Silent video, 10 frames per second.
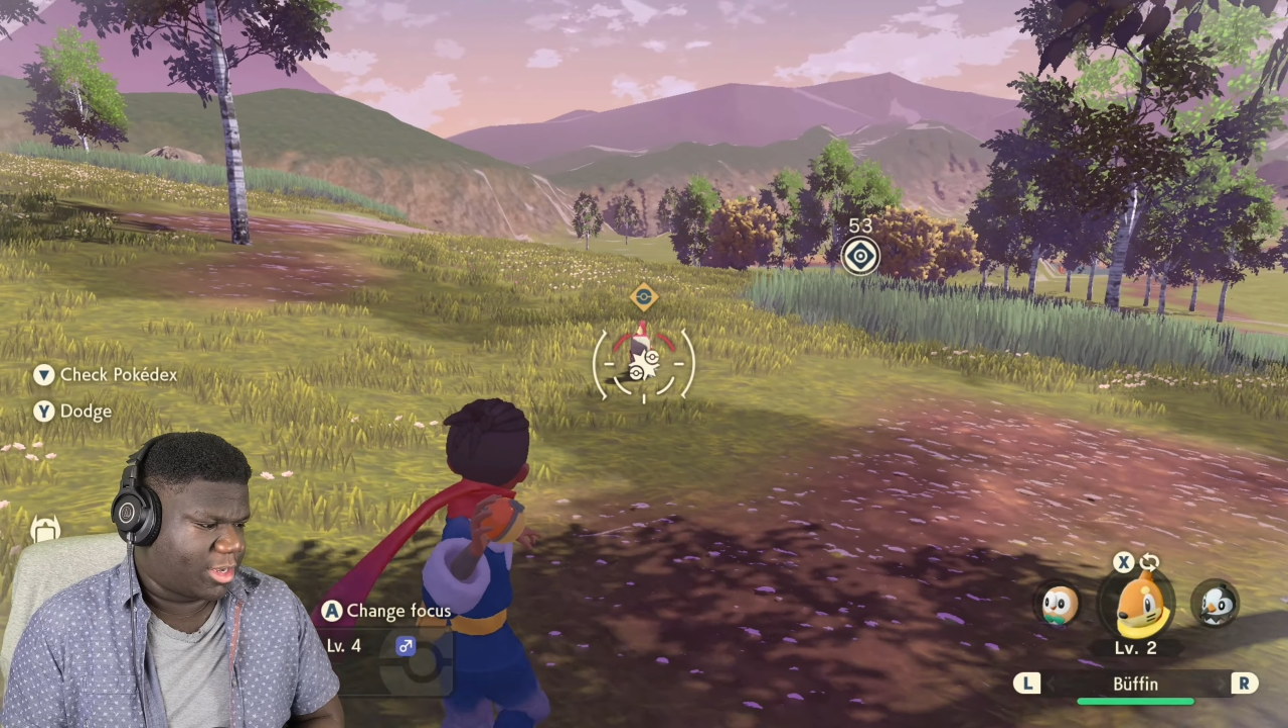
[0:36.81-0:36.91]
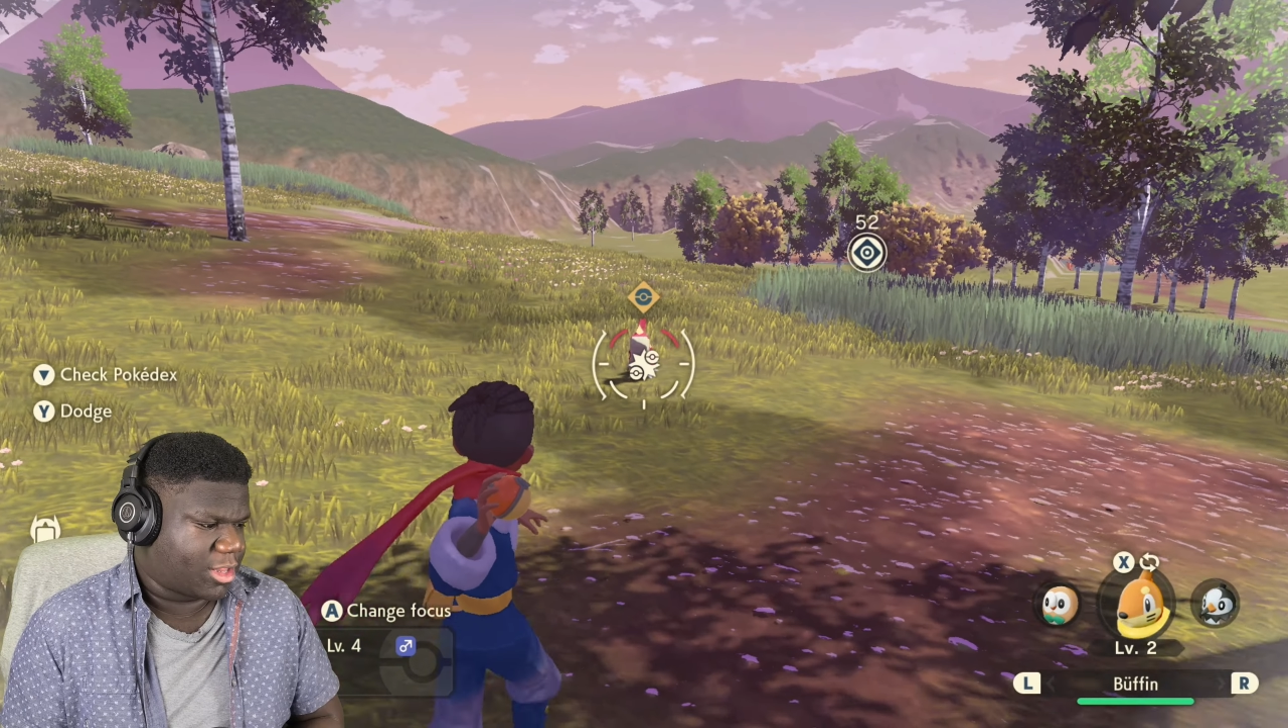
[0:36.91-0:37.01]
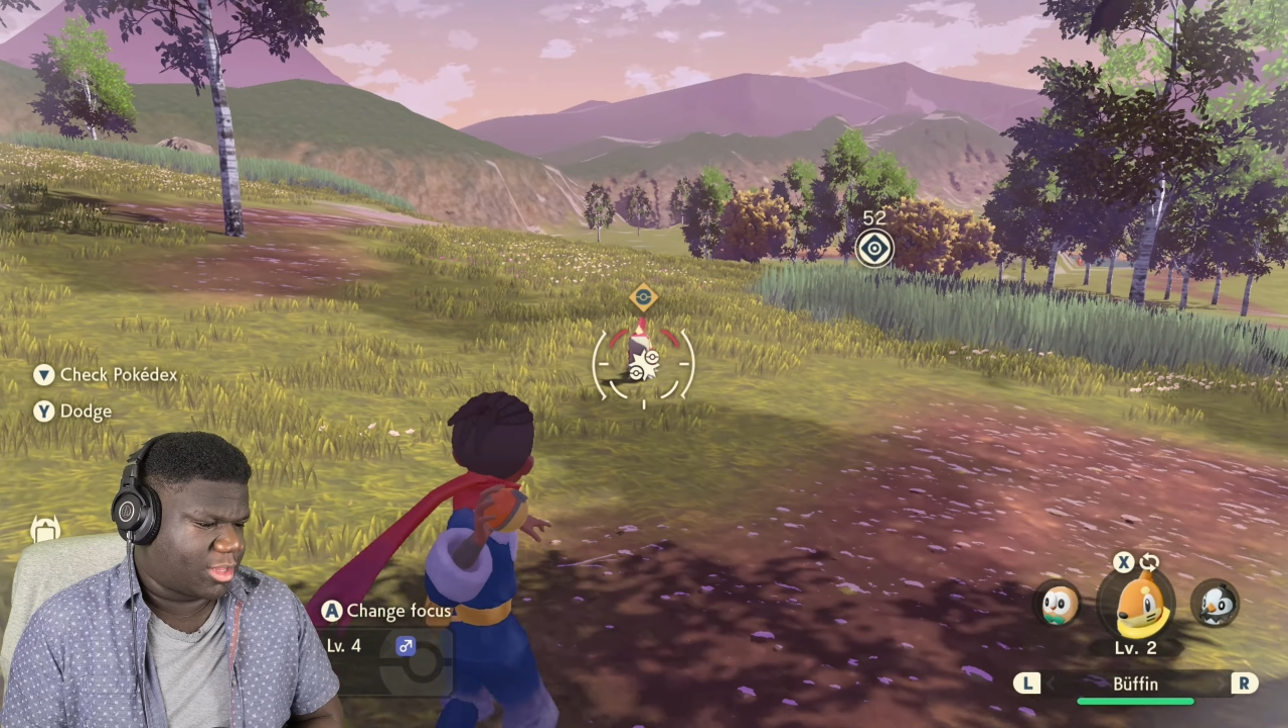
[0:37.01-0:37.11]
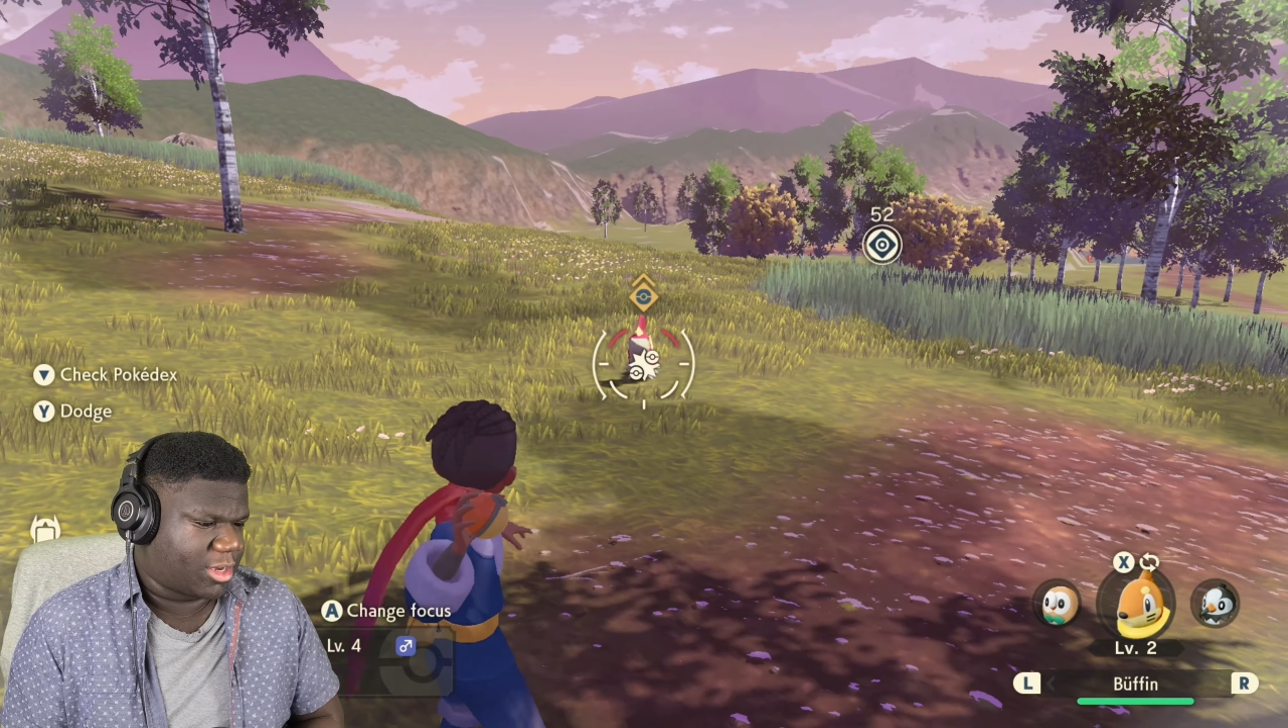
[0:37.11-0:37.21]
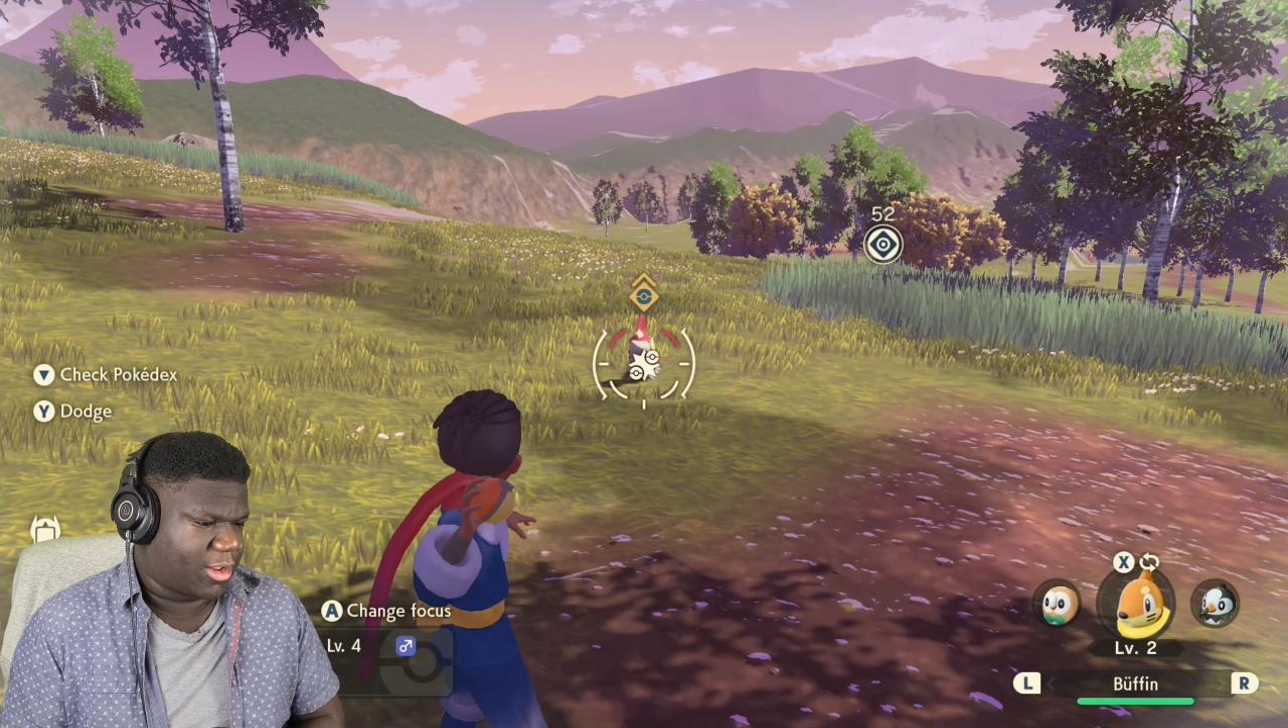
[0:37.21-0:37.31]
It's
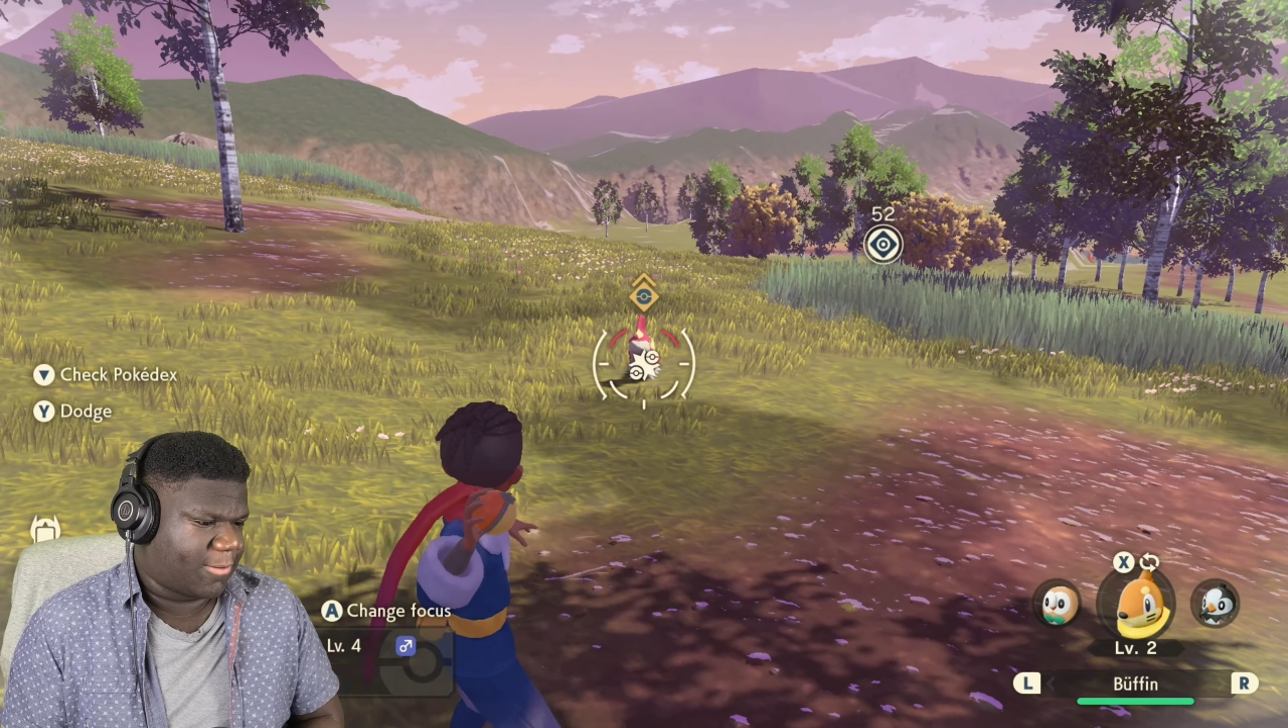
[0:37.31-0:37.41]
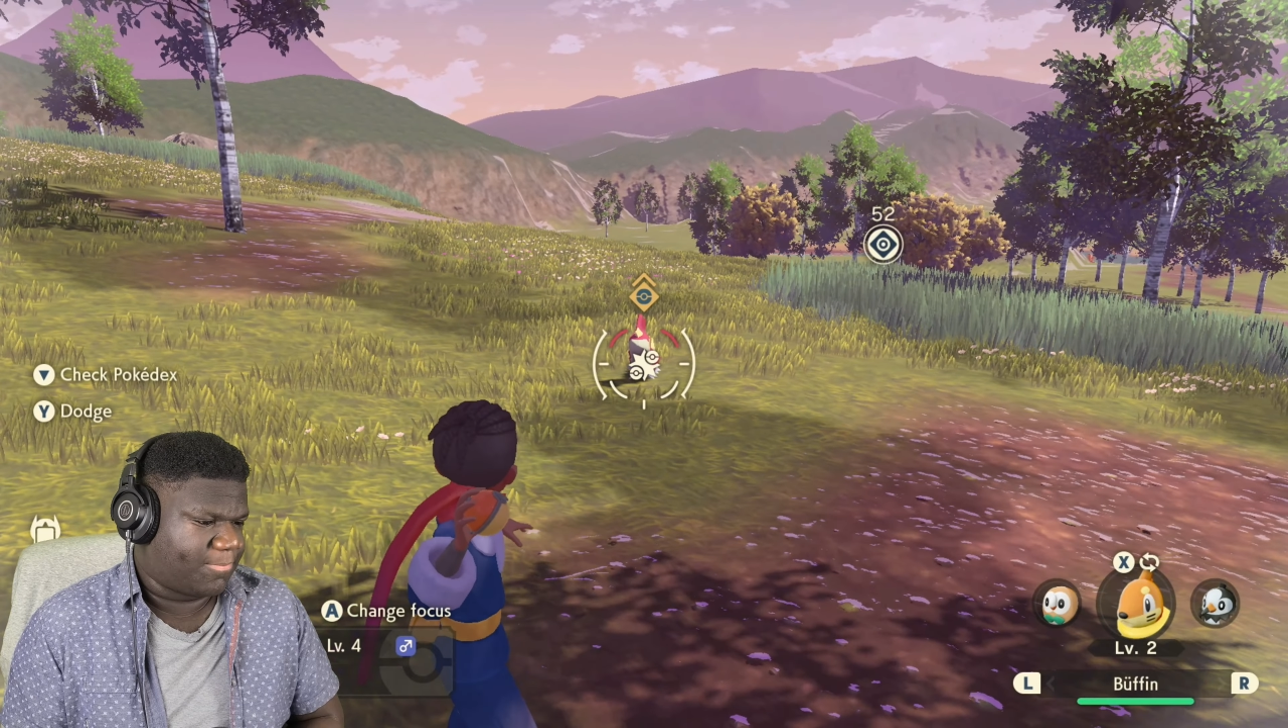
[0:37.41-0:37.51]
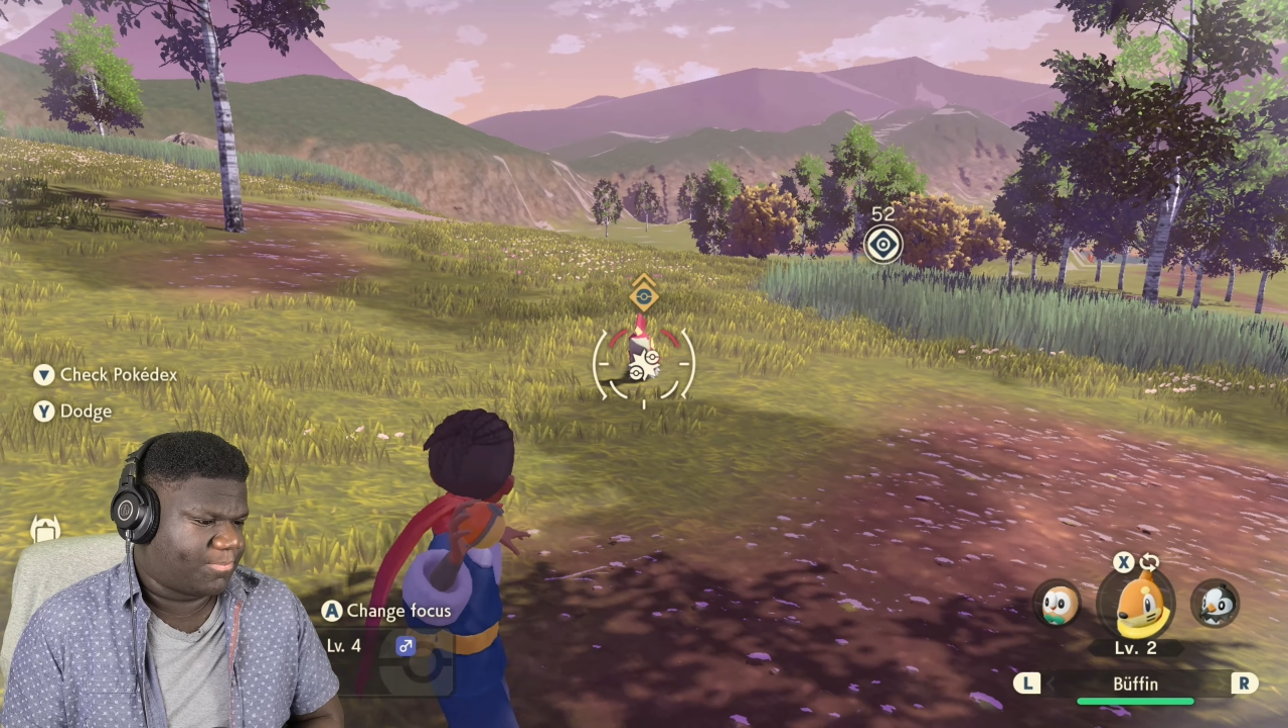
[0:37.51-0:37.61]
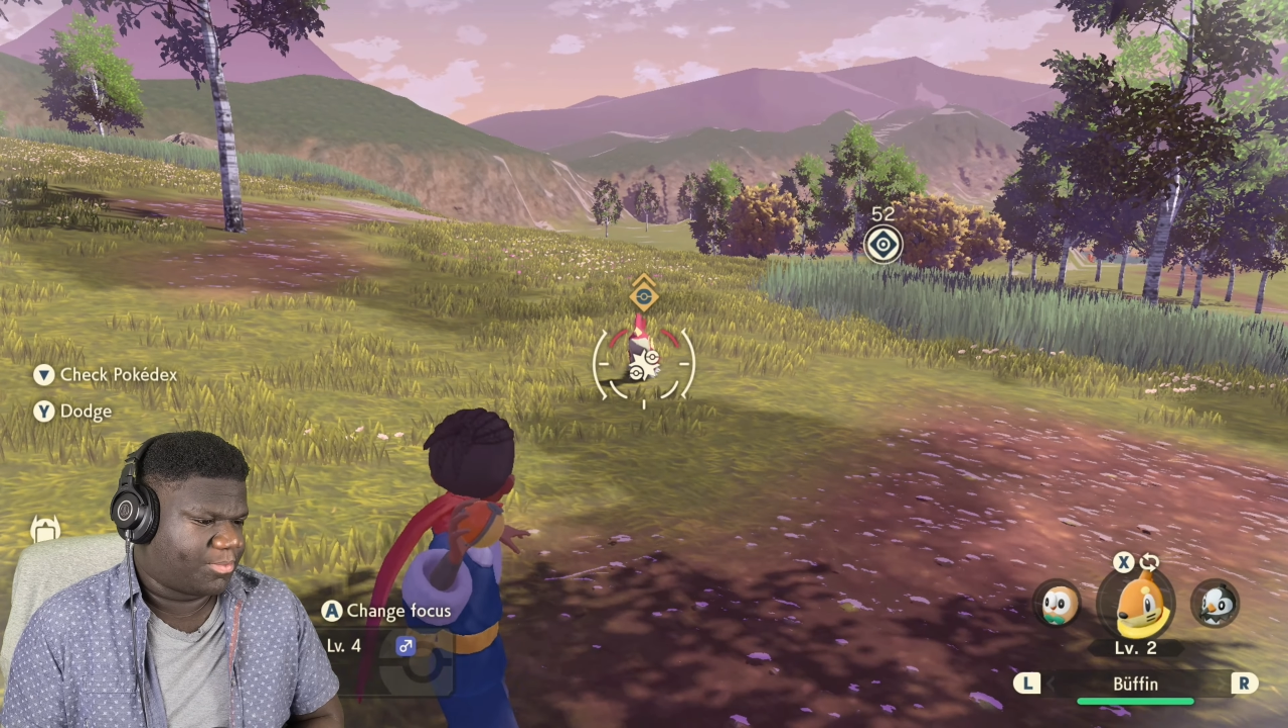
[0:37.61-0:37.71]
just a...